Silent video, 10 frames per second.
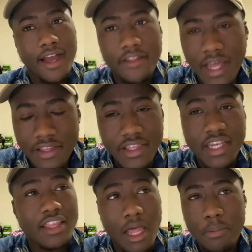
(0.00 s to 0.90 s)
I think a
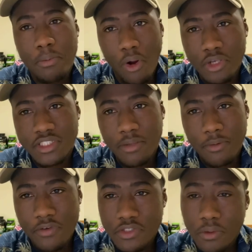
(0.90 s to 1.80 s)
lot of people are saying
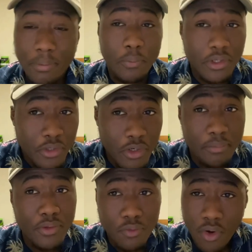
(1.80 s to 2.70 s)
Mephisto, but we could
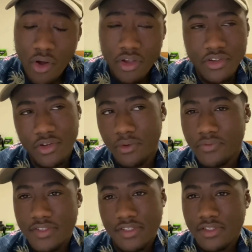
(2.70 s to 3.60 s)
be wrong. You know,
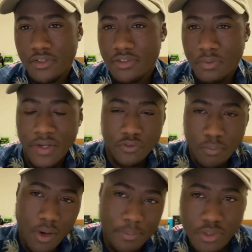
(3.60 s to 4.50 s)
we have 2
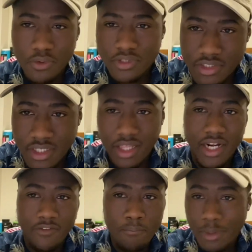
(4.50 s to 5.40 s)
more episodes. There's a lot
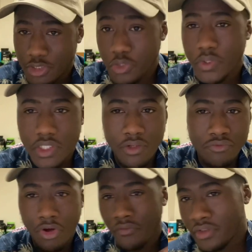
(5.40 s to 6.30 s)
of mystery
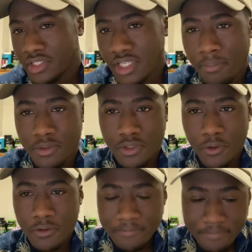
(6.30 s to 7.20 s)
involved in this episode